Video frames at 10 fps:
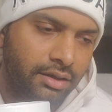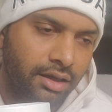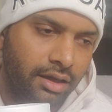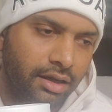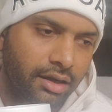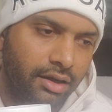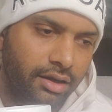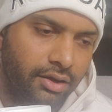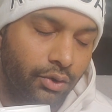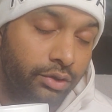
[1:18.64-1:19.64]

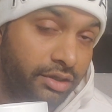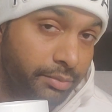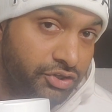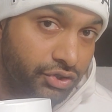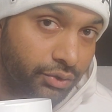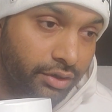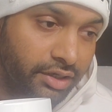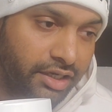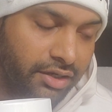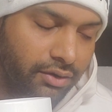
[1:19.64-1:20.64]
uh, on the
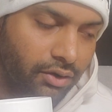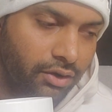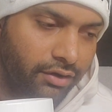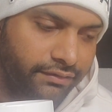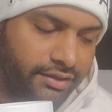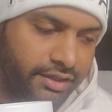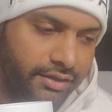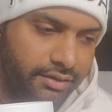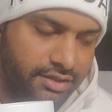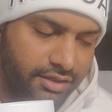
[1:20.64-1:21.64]
maturity of
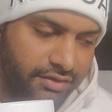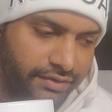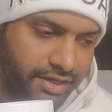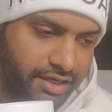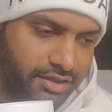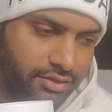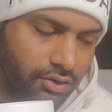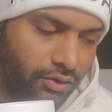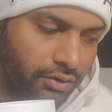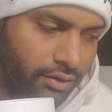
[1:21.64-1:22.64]
their certificate
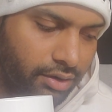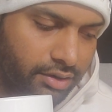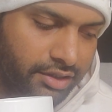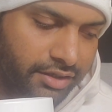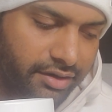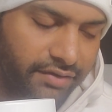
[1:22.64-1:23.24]
or their